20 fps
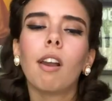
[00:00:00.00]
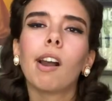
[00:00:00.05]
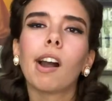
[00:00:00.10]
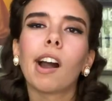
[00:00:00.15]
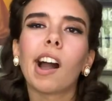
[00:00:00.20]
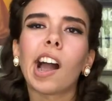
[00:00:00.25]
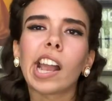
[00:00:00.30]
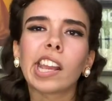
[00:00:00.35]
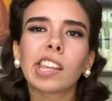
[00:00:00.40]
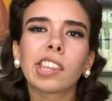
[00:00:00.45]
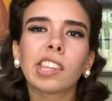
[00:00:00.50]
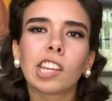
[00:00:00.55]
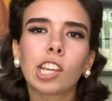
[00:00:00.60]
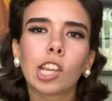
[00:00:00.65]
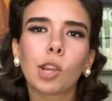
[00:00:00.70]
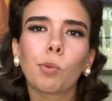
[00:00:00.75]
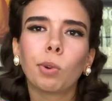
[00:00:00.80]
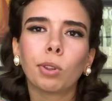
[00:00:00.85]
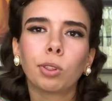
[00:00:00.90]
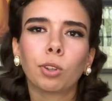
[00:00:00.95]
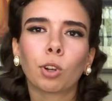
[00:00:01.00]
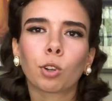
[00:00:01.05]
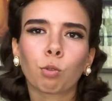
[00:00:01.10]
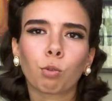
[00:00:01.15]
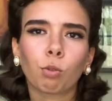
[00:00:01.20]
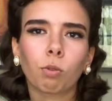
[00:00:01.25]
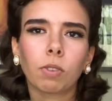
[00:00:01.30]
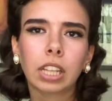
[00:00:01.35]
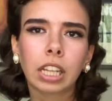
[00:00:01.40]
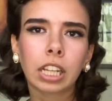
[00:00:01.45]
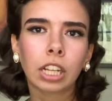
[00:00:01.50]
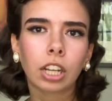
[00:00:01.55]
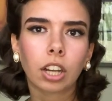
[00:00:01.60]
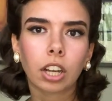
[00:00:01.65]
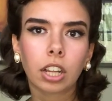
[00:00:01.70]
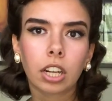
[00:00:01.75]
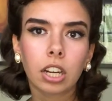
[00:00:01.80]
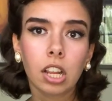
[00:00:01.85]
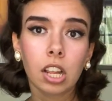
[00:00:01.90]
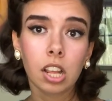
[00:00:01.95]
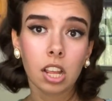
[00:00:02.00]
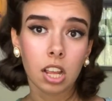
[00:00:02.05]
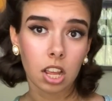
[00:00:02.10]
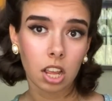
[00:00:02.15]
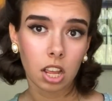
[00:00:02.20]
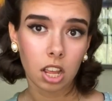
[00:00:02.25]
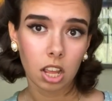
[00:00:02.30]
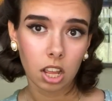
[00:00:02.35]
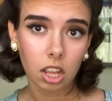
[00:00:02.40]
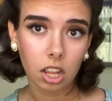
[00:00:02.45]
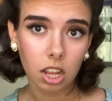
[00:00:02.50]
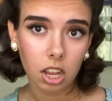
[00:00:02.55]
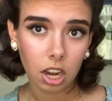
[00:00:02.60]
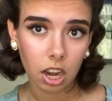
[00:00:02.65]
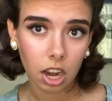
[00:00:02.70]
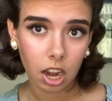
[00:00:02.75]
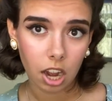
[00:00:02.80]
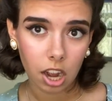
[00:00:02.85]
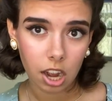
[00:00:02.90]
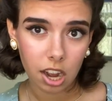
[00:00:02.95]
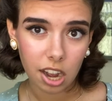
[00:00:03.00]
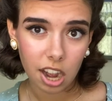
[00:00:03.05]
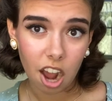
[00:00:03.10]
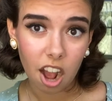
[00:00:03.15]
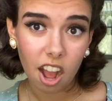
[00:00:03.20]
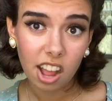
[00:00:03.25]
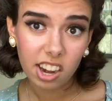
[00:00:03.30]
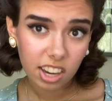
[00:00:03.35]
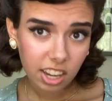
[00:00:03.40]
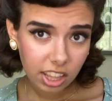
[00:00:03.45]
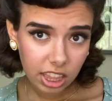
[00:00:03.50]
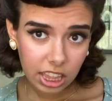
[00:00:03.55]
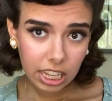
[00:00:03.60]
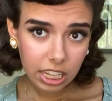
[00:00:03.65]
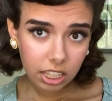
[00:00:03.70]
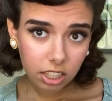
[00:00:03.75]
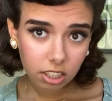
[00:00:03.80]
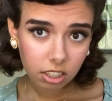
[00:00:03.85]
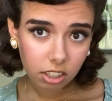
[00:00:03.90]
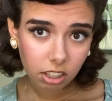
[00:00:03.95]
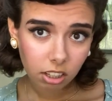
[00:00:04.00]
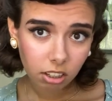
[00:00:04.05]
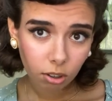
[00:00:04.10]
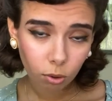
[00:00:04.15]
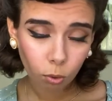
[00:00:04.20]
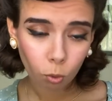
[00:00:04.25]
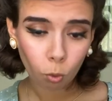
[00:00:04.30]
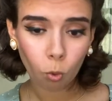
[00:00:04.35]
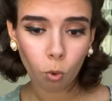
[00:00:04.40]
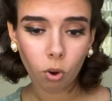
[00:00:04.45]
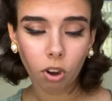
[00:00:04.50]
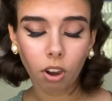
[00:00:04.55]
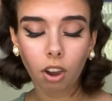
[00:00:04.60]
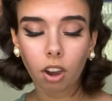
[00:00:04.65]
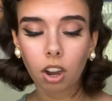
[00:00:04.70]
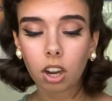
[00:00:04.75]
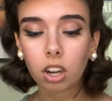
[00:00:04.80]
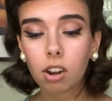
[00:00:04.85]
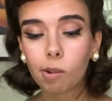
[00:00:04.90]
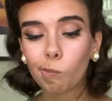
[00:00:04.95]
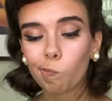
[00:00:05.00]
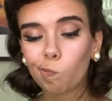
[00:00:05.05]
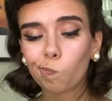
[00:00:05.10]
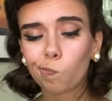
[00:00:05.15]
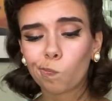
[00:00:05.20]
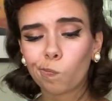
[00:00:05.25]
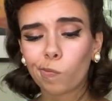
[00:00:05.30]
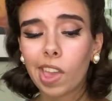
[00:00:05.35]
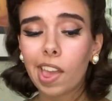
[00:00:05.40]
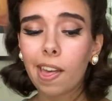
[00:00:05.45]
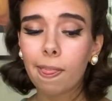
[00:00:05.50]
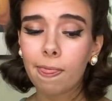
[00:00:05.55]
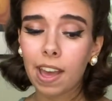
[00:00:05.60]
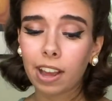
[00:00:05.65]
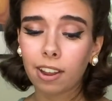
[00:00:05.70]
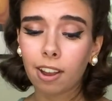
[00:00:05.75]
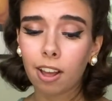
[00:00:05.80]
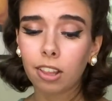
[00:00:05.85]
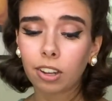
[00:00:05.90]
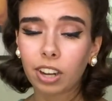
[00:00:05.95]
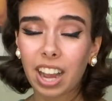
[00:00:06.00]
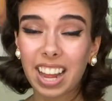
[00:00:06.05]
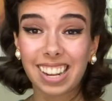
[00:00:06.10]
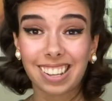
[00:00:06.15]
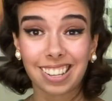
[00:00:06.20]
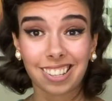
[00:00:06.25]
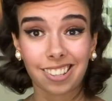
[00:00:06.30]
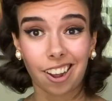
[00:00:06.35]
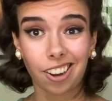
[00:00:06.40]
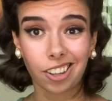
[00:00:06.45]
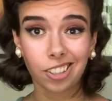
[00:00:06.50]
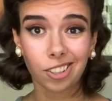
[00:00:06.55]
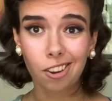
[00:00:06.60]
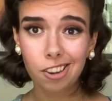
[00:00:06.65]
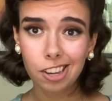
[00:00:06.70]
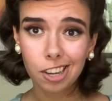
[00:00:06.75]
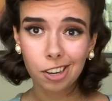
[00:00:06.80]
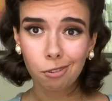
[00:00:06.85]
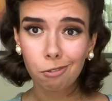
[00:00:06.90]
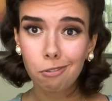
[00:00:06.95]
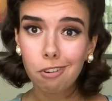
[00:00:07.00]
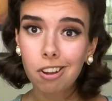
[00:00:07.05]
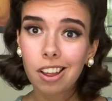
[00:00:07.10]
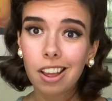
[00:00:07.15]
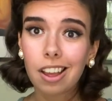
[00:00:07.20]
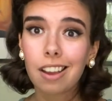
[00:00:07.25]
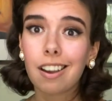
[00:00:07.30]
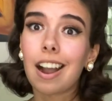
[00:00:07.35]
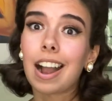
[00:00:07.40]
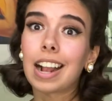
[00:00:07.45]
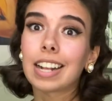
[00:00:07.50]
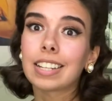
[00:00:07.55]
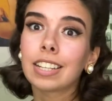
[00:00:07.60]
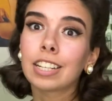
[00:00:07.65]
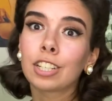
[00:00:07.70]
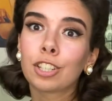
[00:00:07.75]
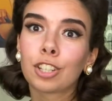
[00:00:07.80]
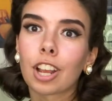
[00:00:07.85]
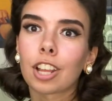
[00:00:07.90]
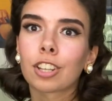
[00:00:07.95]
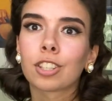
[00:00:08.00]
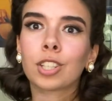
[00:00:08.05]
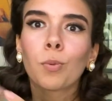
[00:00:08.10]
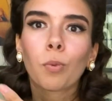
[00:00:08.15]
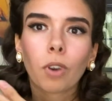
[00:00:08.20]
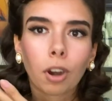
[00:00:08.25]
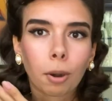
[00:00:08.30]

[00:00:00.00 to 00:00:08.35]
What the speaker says: I think you would look really good not in this, or that color kind of sucks on you, I suggest you wear